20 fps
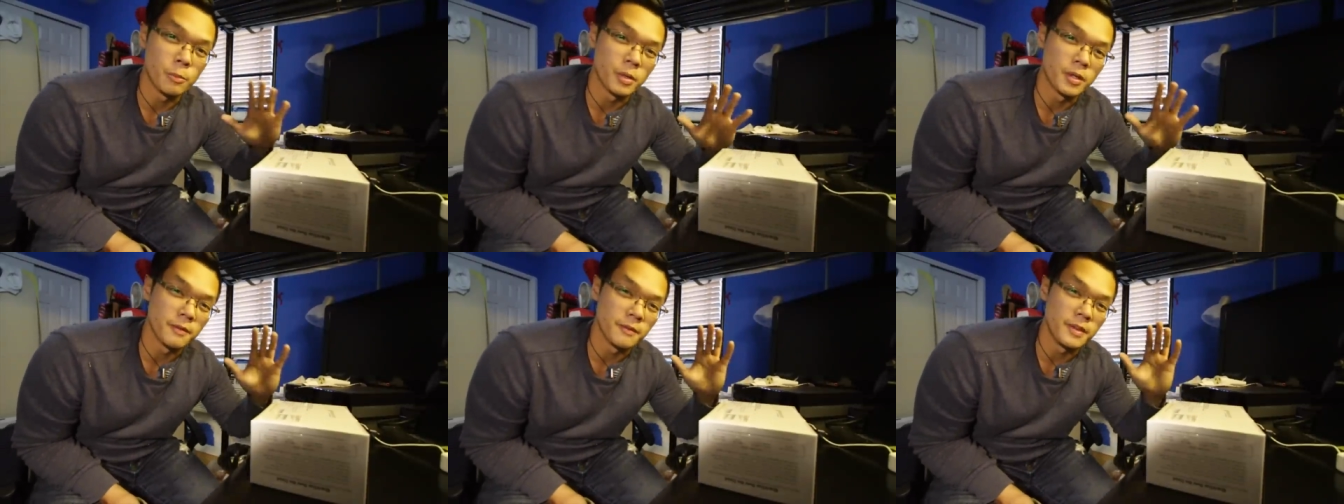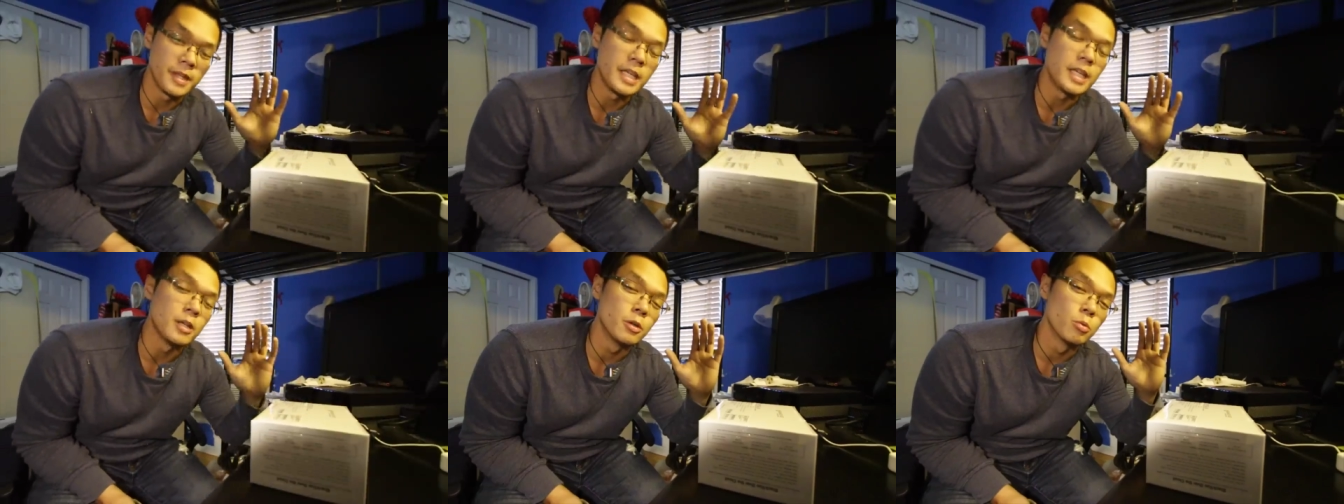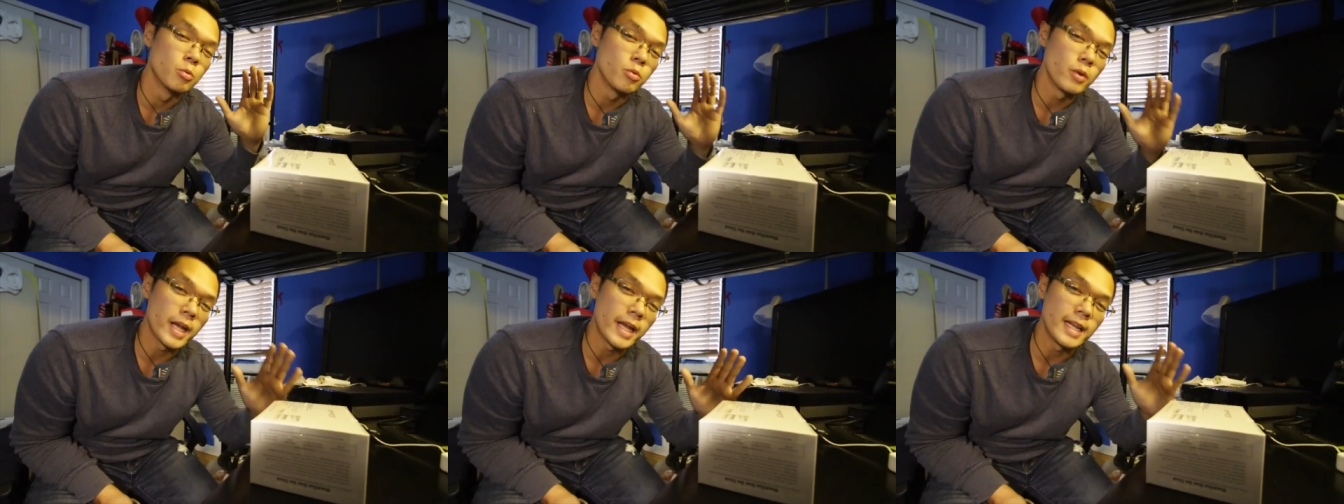one of the
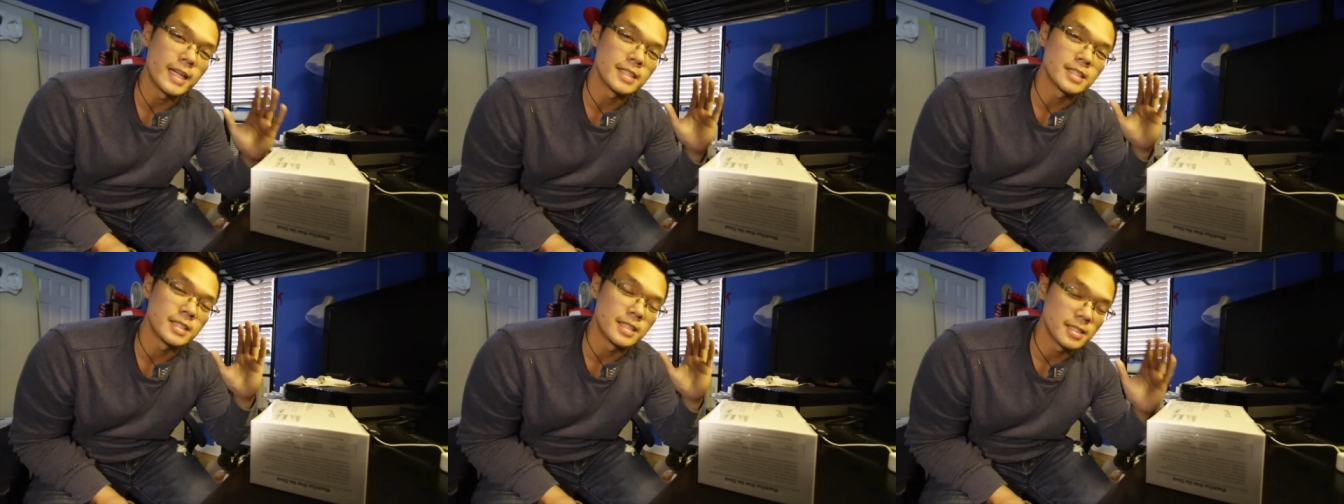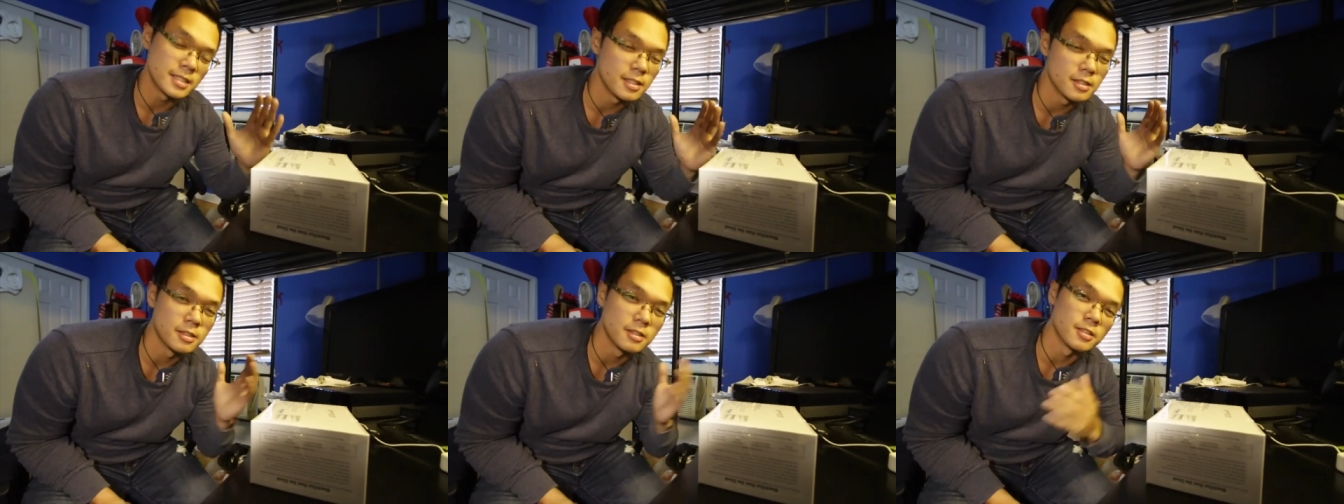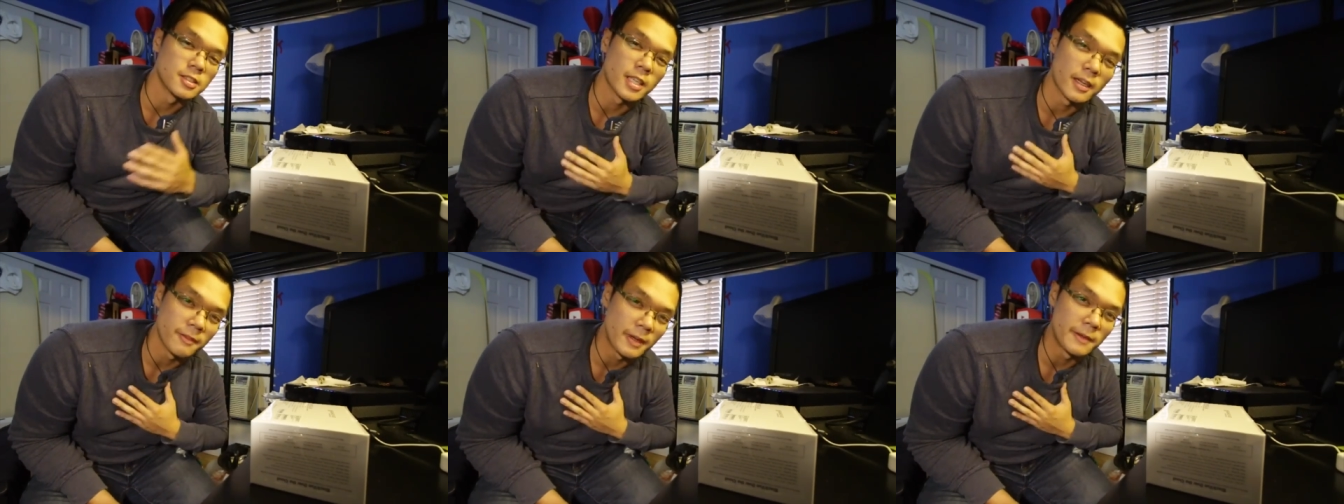greatest
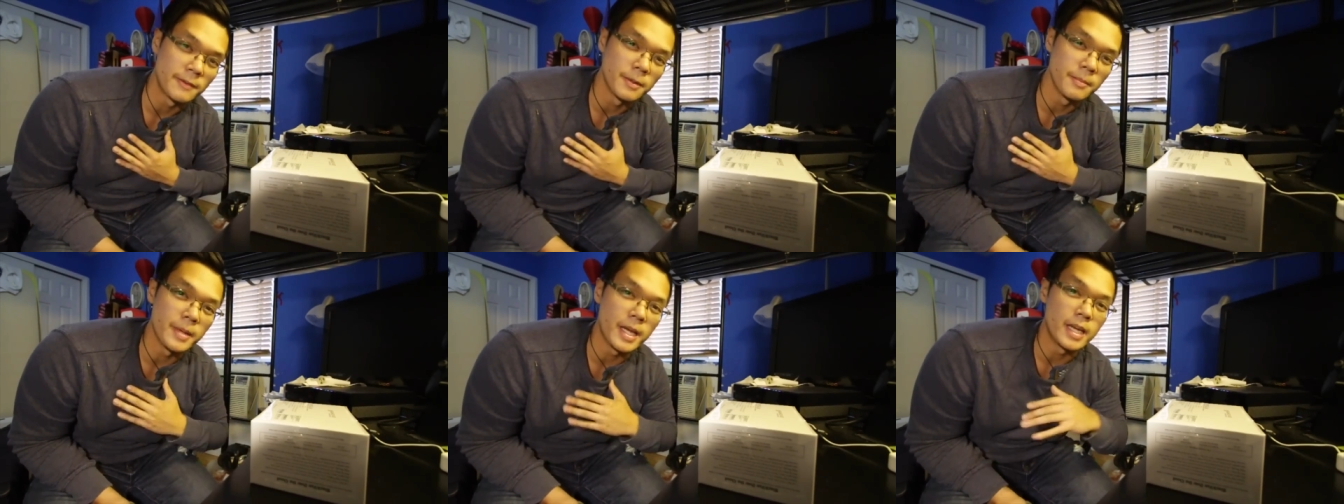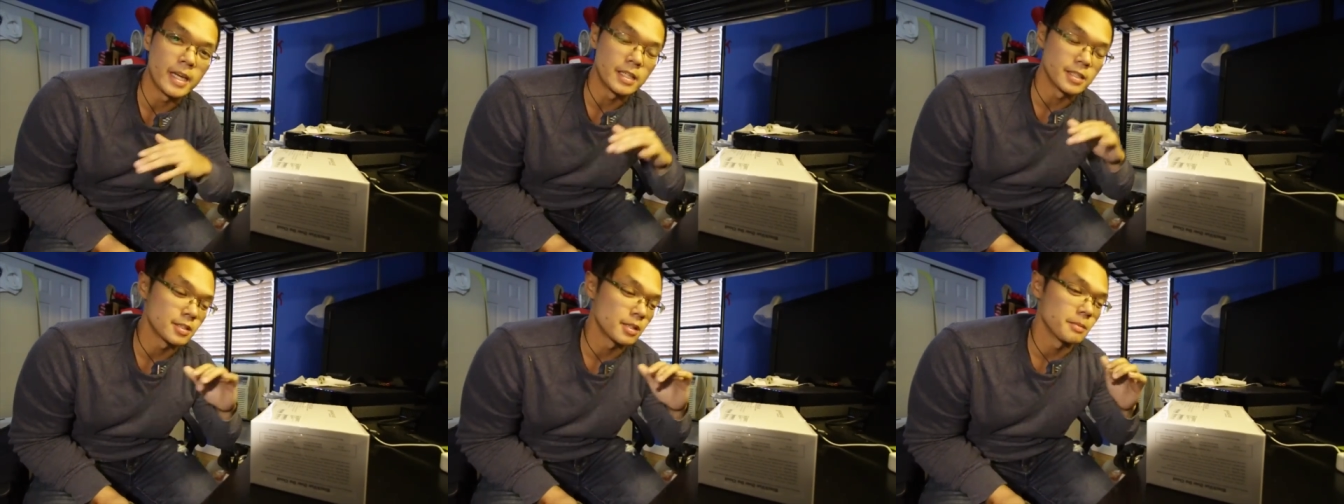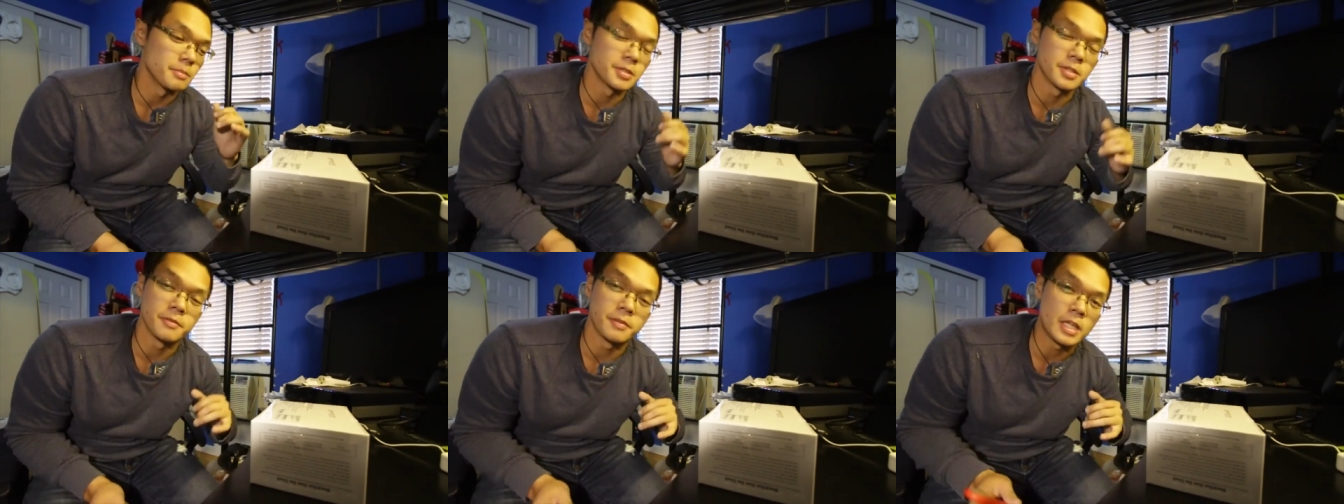decisions I've ever made in
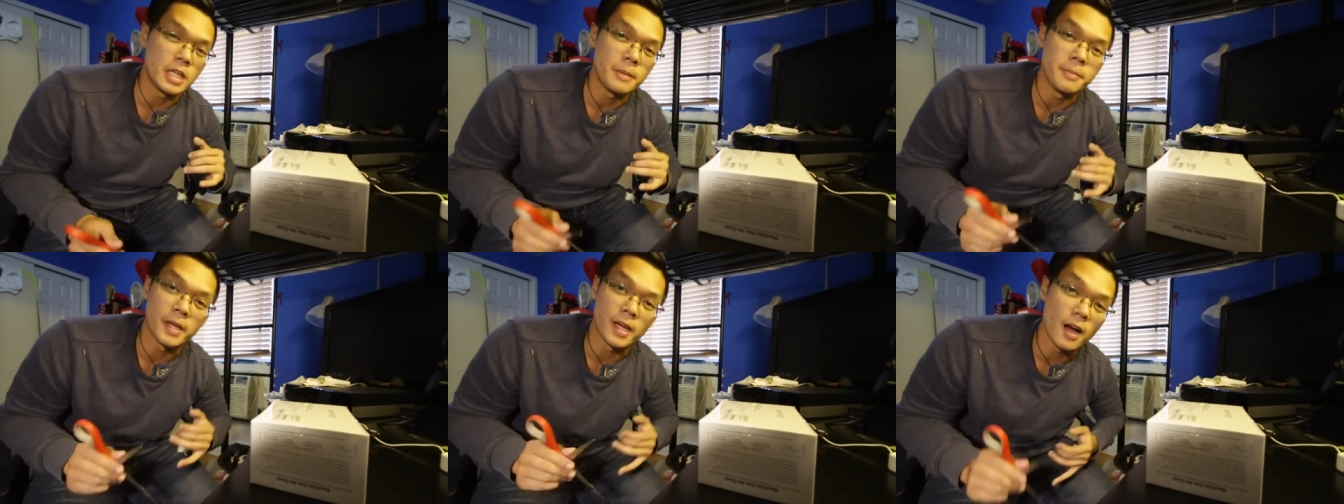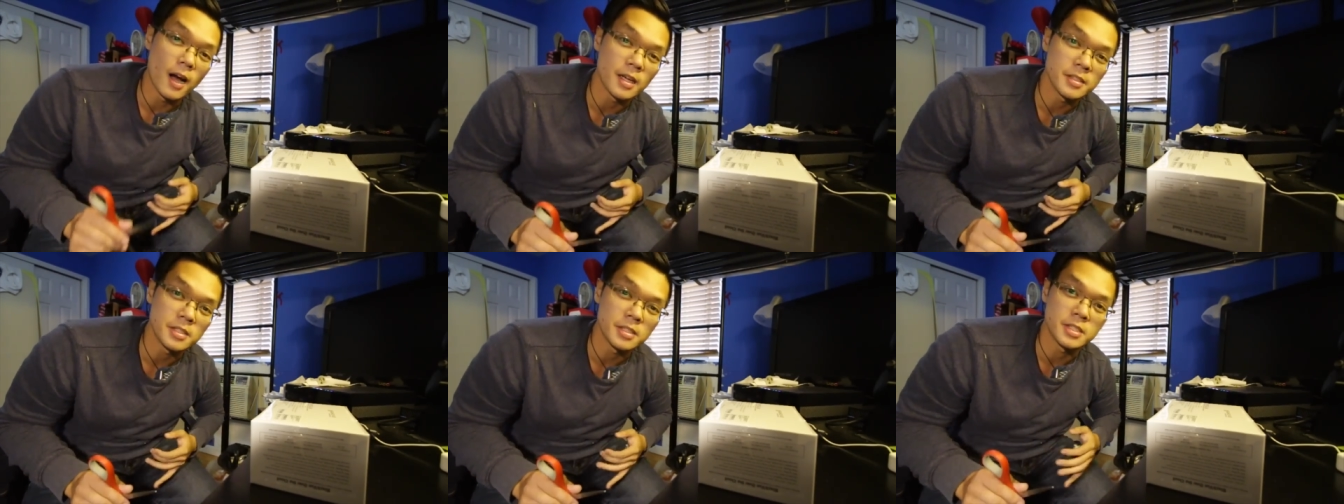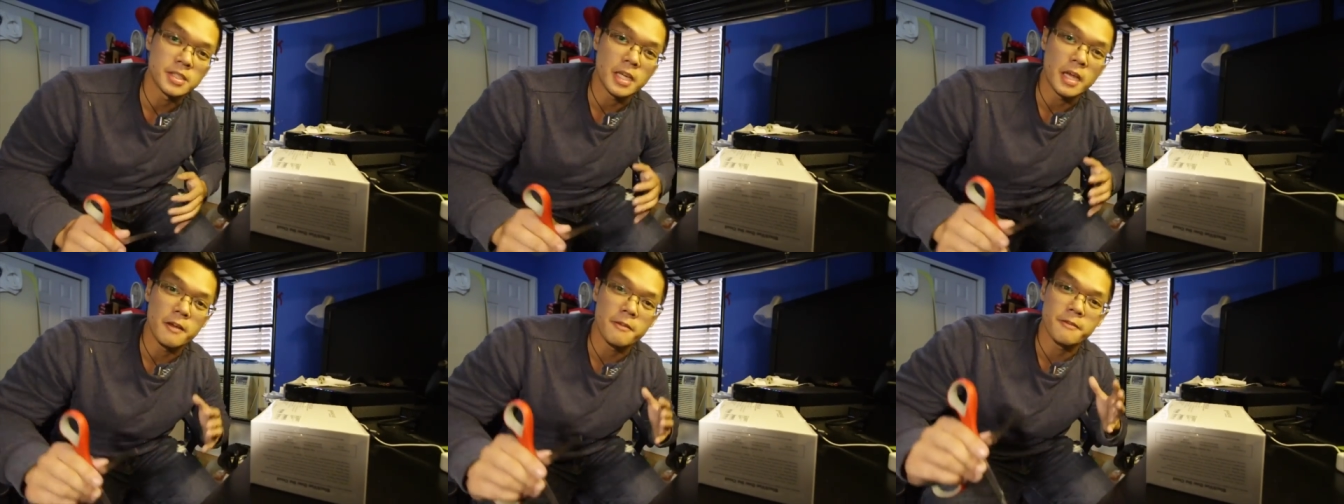terms of keeping Asa
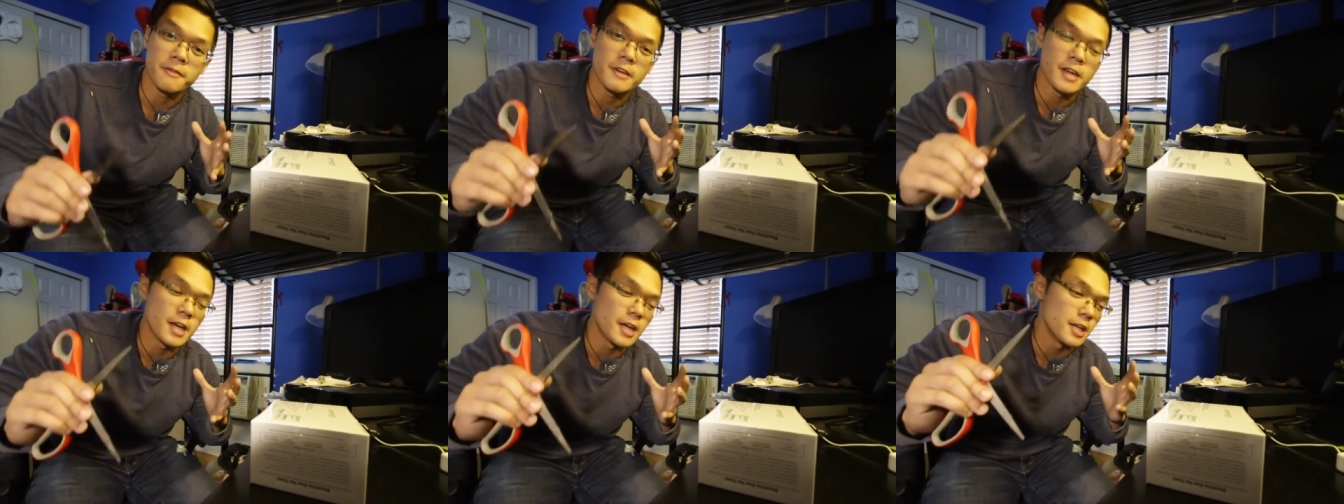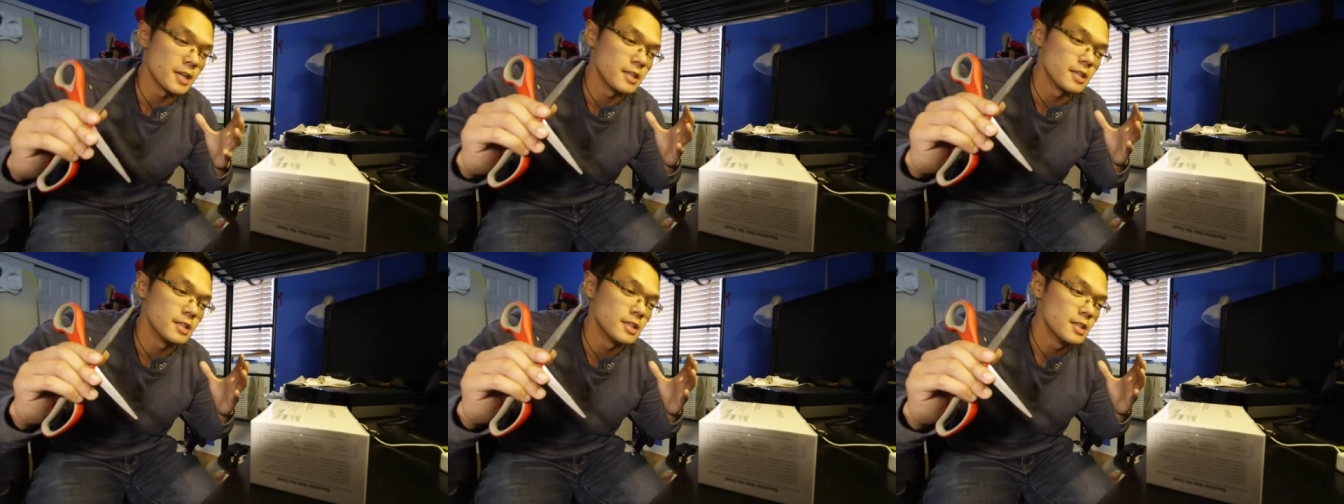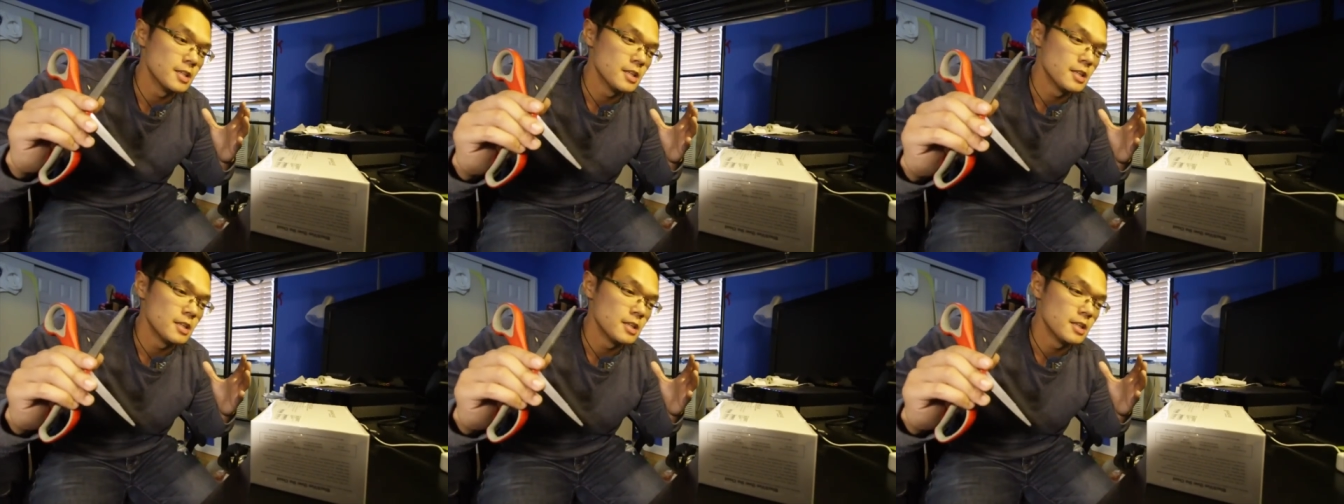safe and